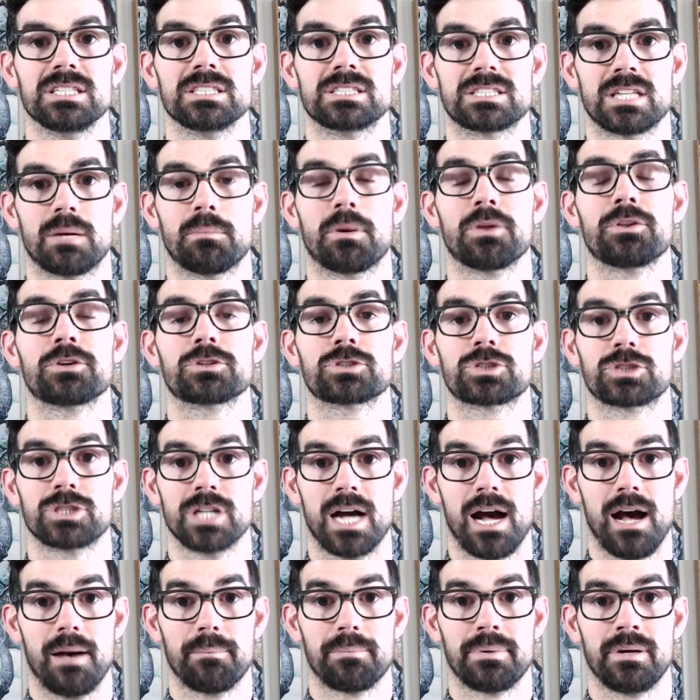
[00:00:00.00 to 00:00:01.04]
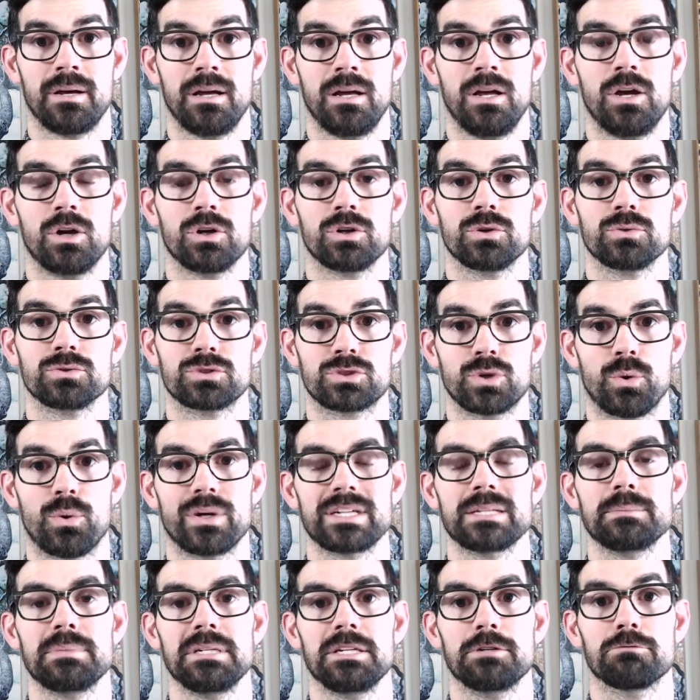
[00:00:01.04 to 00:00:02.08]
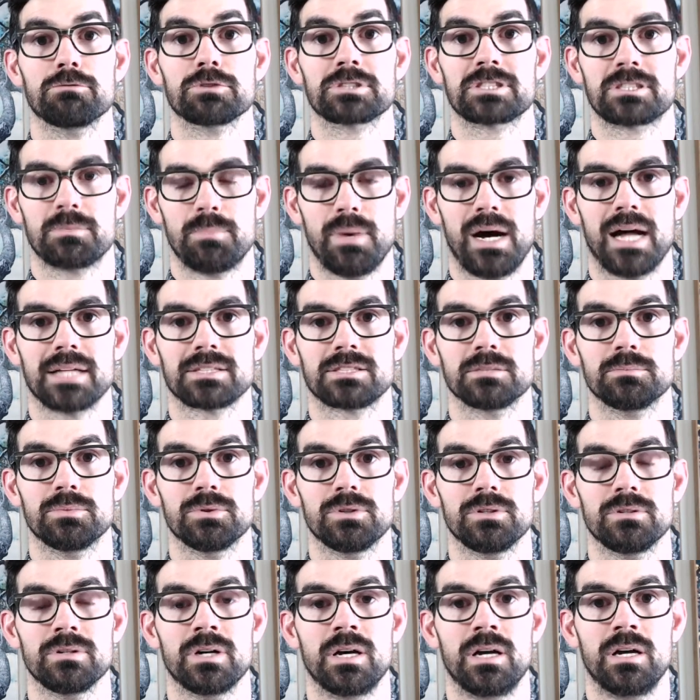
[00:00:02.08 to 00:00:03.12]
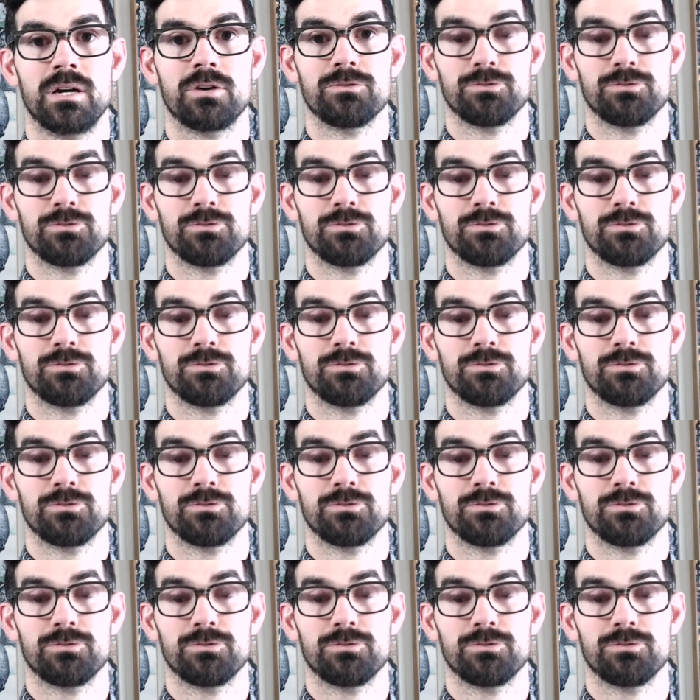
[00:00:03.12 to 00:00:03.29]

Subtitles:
some other shop who's going to be responsible